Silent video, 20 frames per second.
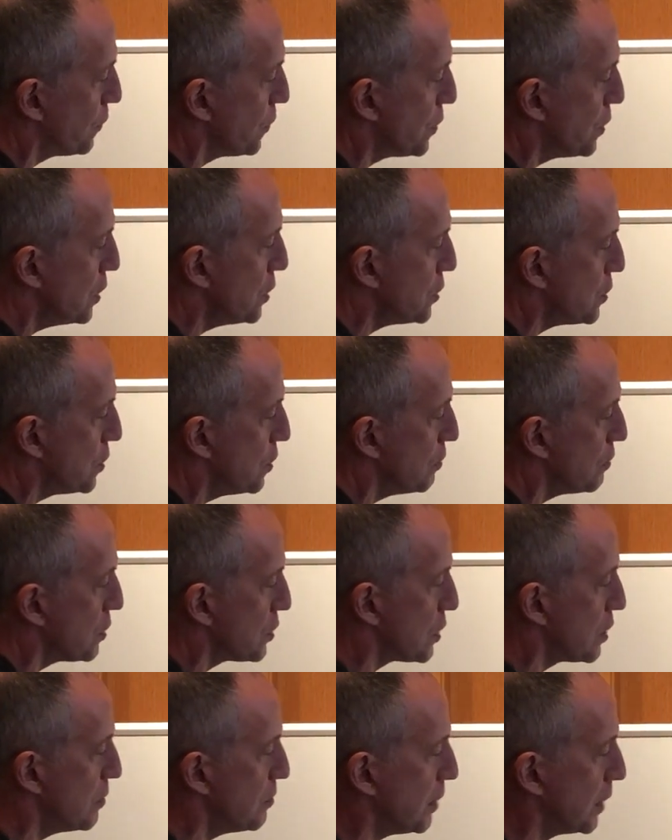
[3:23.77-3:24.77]
for this tooth, it's
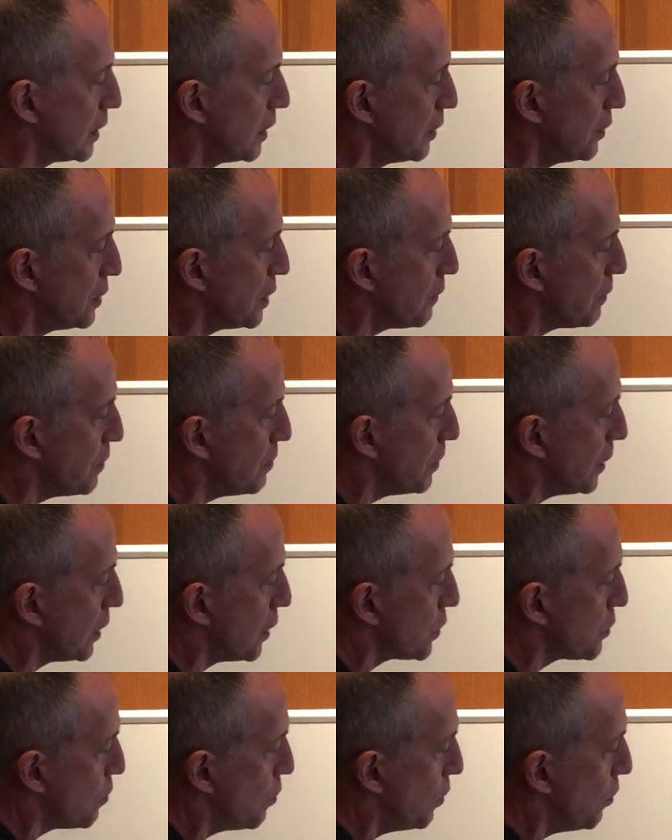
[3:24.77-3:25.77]
going to be a little different
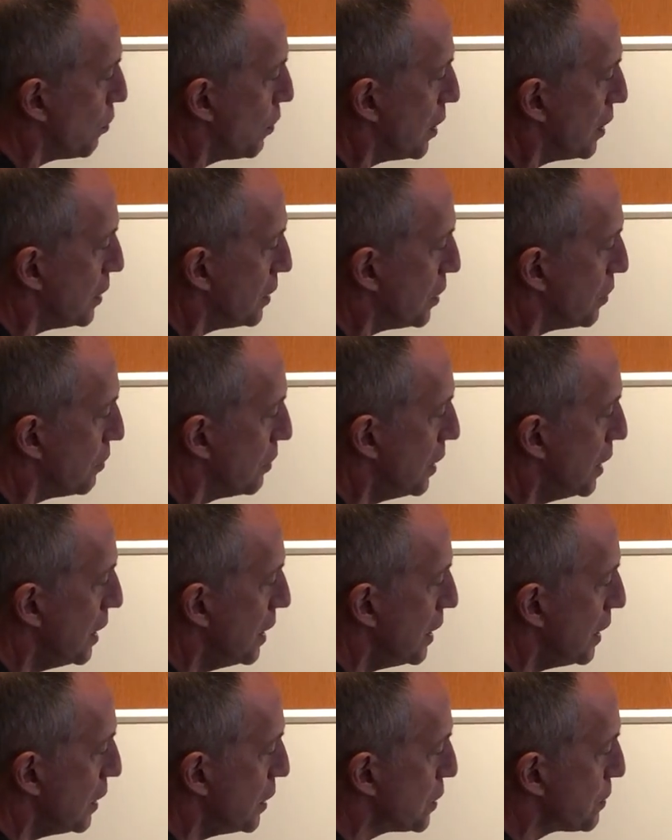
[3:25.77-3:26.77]
because what we want to do
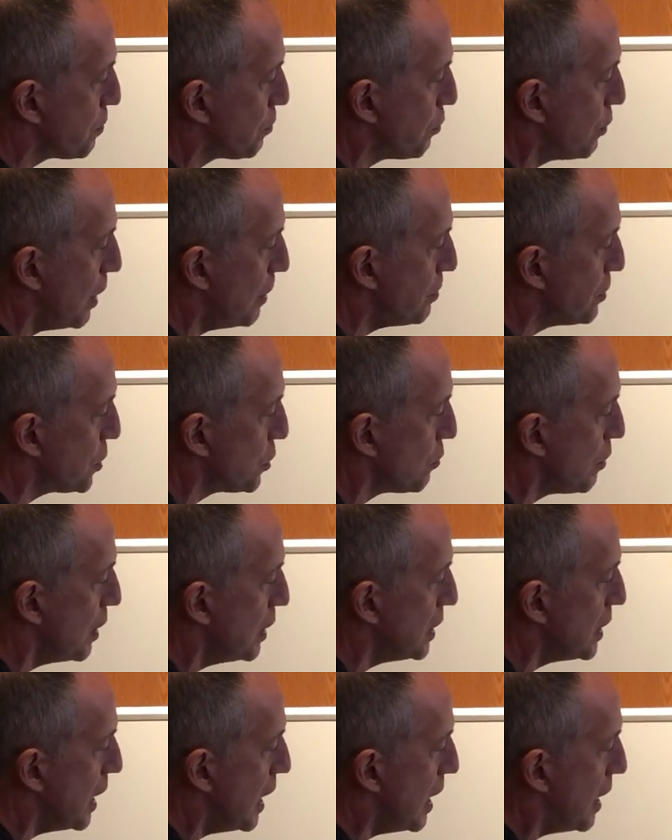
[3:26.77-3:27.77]
is prep
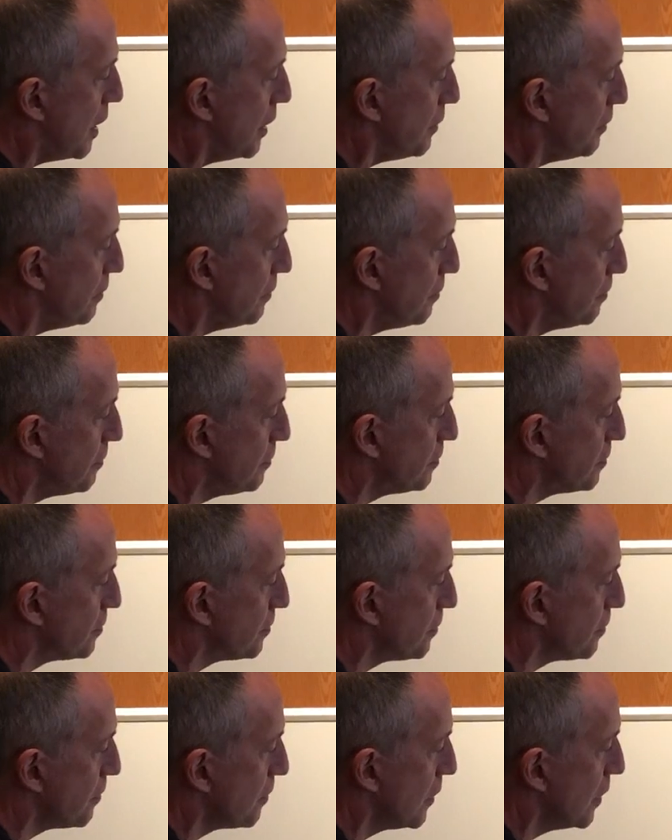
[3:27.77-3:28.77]
straight down
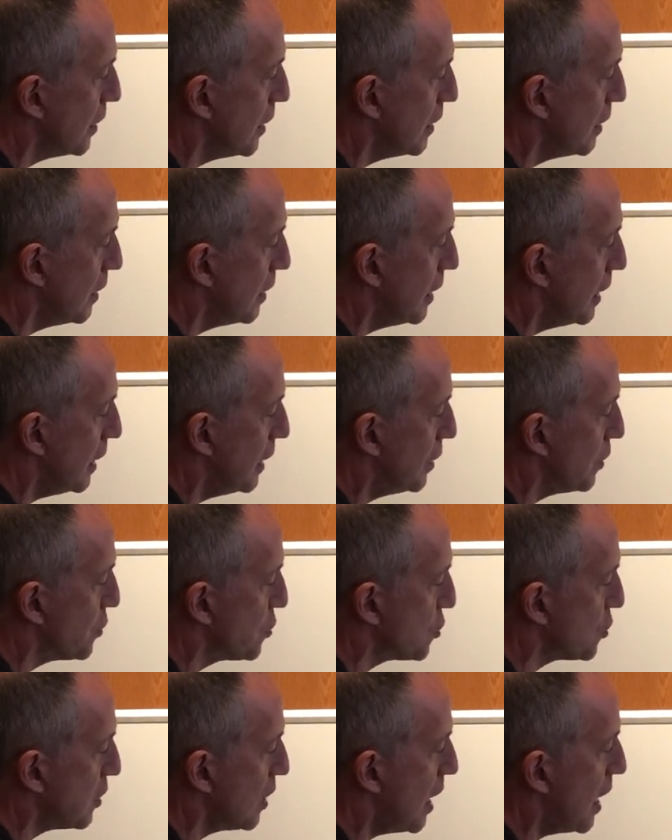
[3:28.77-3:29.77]
in a
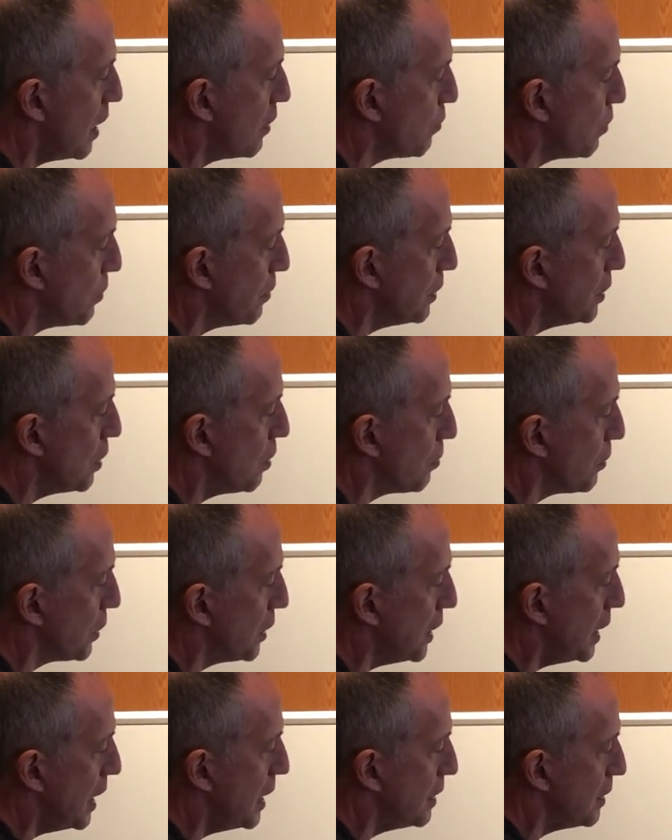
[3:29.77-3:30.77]
slot where we know we're
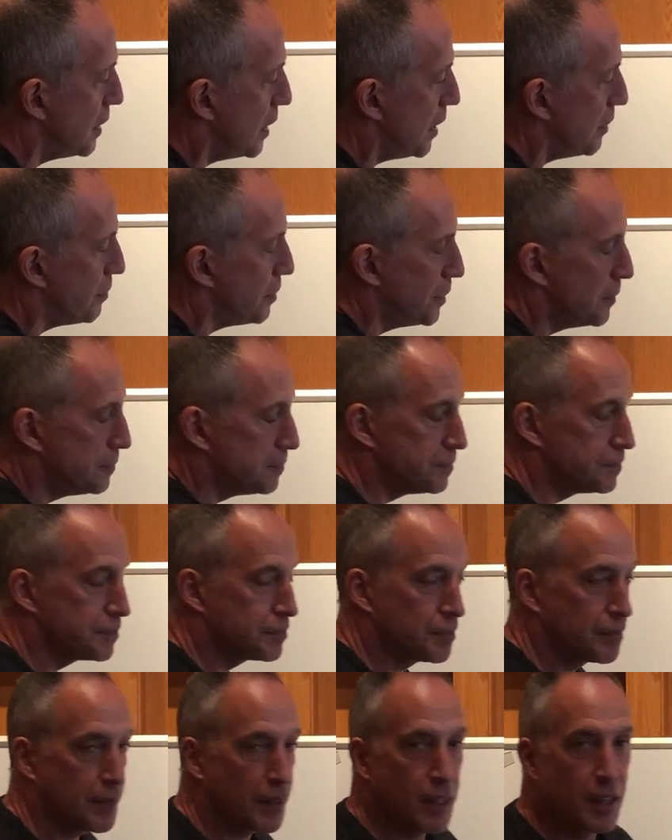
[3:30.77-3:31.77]
going to end up
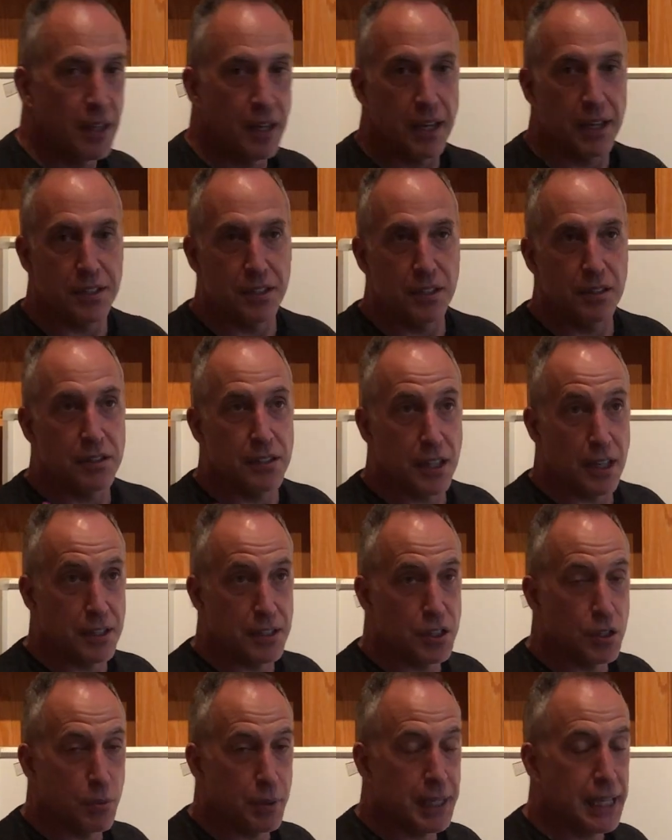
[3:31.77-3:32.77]

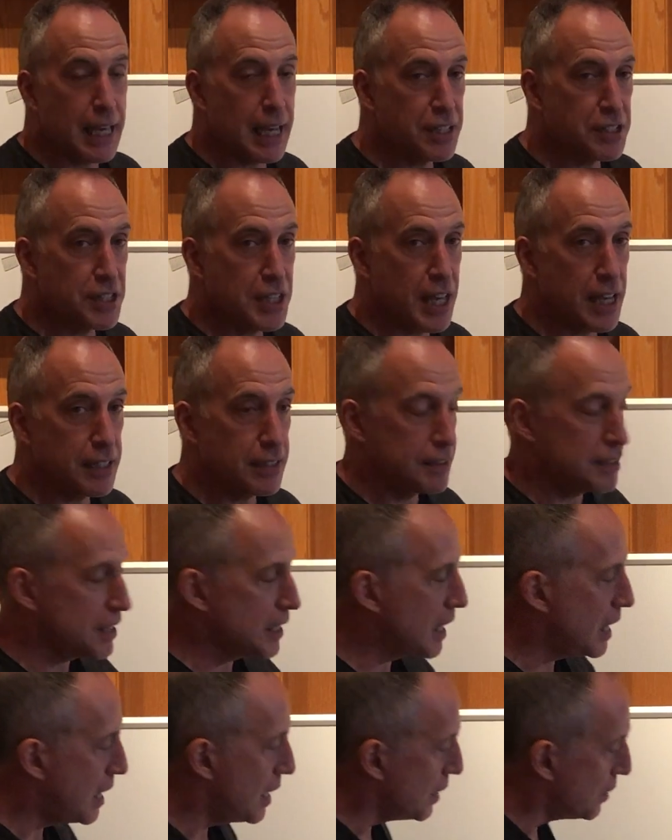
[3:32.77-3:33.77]
until we catch that
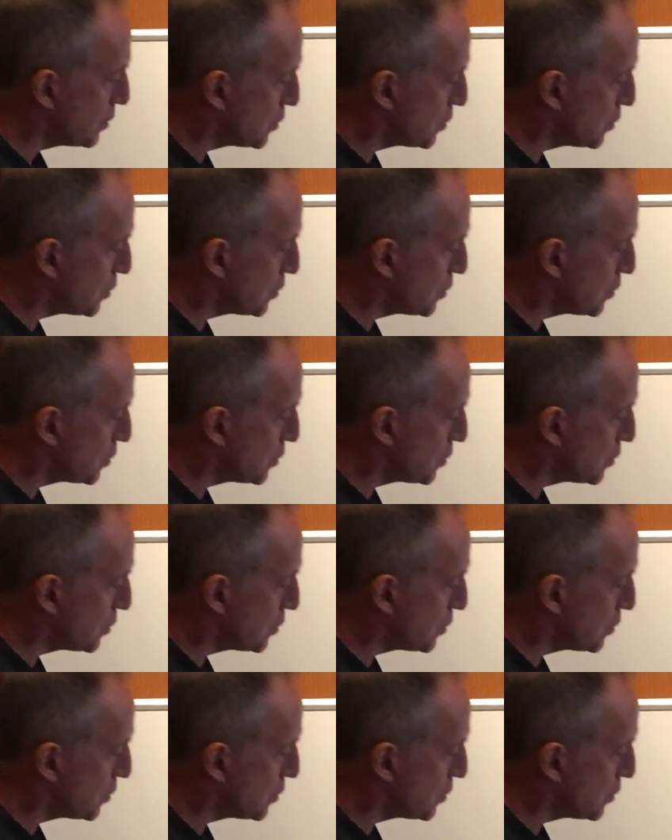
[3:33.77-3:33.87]
decay.